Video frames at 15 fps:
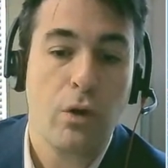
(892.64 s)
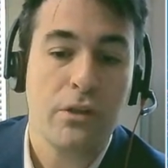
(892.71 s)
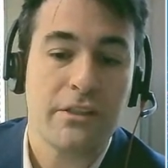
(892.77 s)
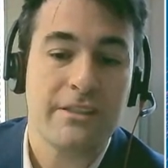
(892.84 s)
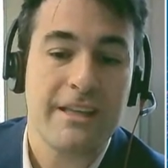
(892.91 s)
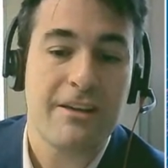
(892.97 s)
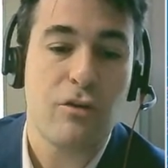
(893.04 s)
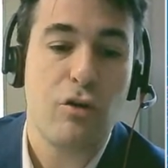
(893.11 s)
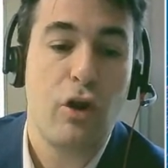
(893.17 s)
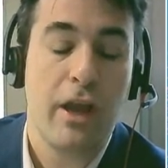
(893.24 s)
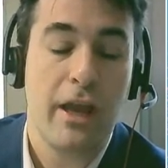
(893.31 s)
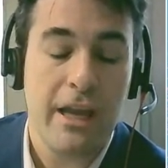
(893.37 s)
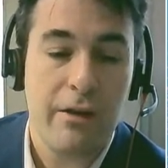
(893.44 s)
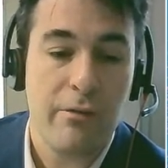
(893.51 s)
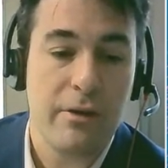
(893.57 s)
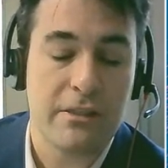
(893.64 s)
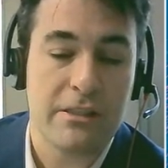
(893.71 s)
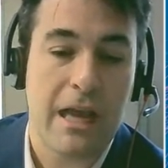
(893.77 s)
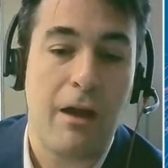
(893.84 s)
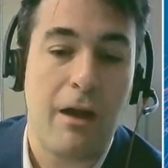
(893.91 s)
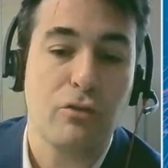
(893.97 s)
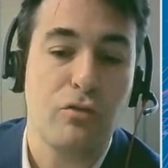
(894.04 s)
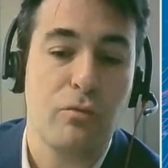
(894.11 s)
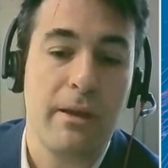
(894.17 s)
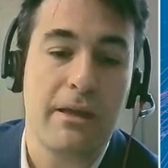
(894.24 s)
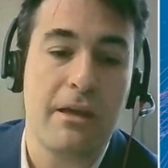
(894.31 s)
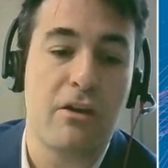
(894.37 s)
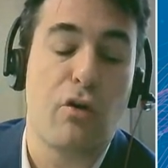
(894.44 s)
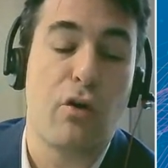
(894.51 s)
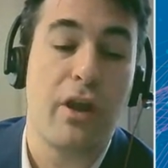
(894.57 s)
What's the coherence, how to
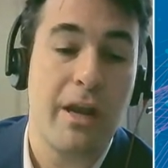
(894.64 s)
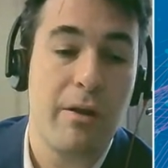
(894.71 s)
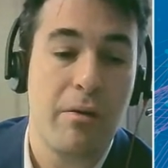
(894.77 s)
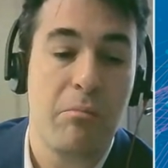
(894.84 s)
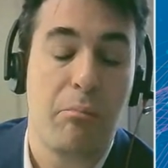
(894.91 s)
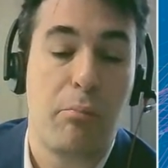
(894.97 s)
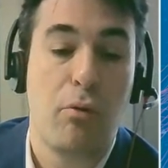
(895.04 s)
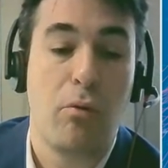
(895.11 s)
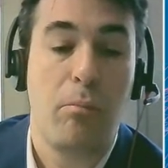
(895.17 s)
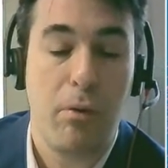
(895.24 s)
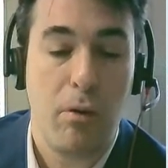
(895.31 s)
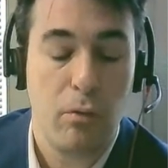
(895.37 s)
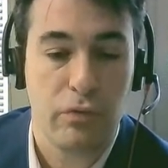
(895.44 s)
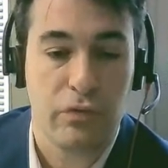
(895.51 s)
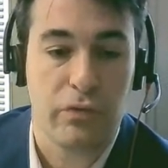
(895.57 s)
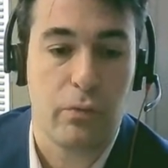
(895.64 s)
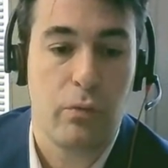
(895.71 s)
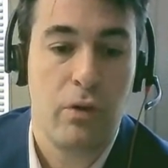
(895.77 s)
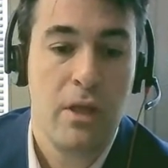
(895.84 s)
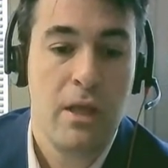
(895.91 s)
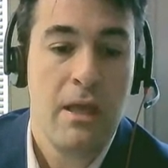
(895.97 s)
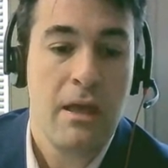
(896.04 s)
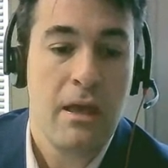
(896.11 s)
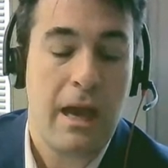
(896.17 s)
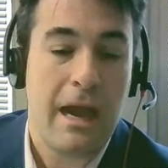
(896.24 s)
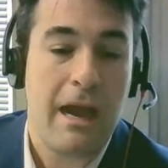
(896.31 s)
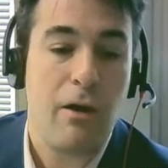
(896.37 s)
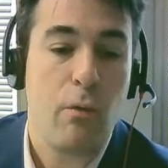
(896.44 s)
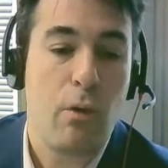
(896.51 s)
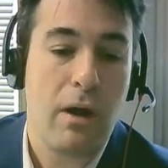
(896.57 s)
make a coherent proposal,
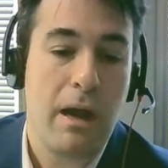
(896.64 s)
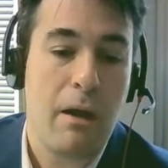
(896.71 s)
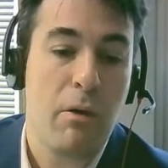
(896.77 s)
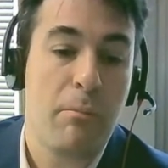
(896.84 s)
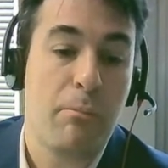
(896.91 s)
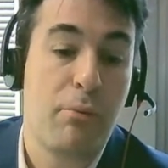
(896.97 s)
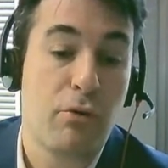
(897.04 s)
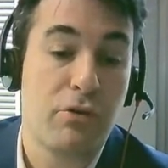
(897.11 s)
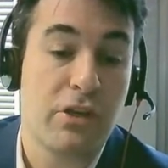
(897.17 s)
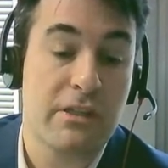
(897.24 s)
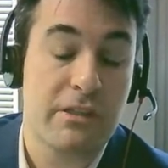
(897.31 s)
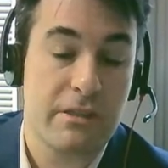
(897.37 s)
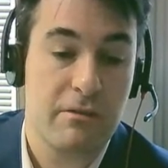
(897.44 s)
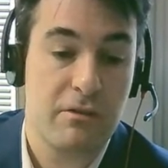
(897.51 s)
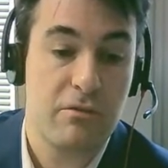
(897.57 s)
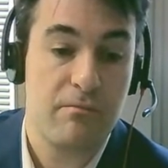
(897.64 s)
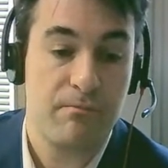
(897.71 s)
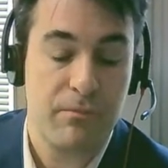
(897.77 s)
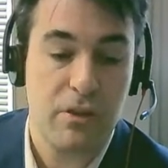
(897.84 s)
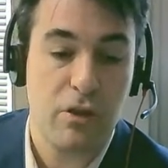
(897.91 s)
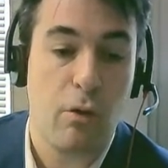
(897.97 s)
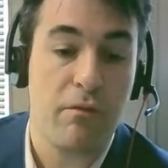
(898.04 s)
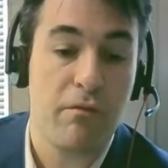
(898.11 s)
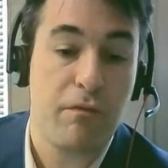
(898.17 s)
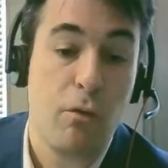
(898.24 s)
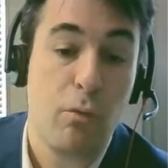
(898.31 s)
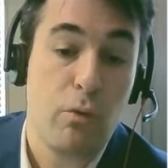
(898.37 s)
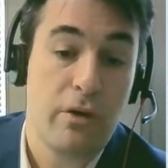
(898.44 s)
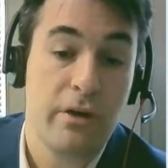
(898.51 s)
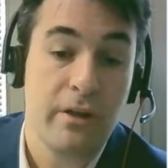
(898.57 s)
how are projects going
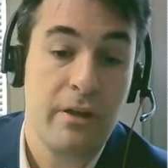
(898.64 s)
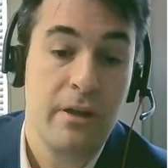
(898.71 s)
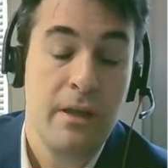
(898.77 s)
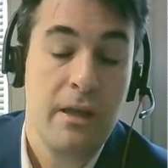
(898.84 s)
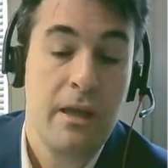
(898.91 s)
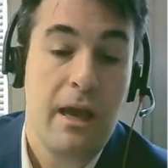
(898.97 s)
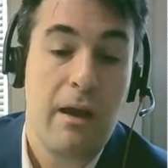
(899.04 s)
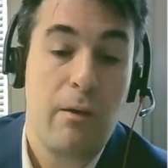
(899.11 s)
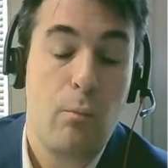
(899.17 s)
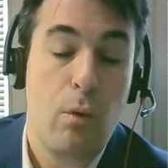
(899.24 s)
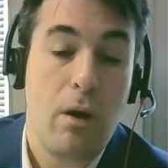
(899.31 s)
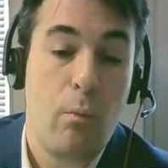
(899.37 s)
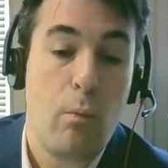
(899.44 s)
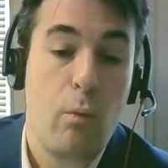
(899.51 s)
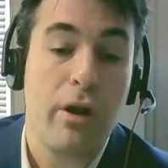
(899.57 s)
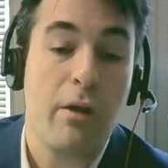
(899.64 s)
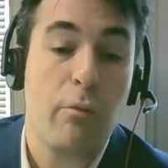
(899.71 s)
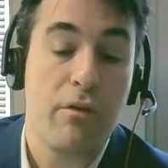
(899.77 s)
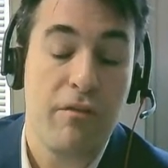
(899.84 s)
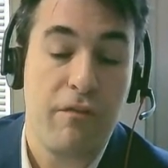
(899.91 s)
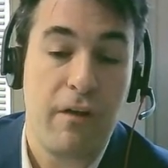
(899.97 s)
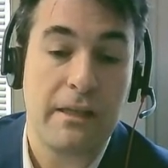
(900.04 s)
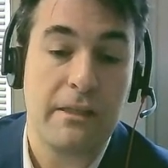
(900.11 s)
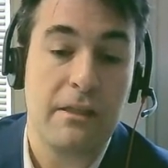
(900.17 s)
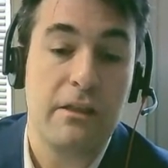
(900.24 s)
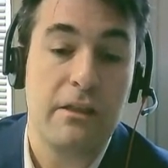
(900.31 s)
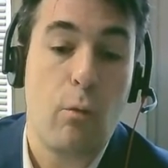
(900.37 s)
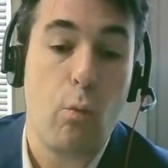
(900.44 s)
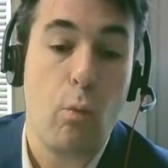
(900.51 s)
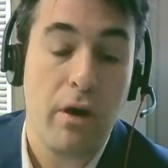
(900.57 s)
forward, and what are we
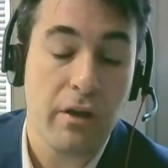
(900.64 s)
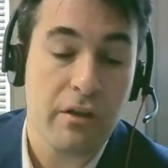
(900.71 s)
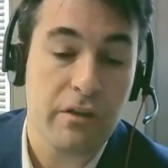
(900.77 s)
finding that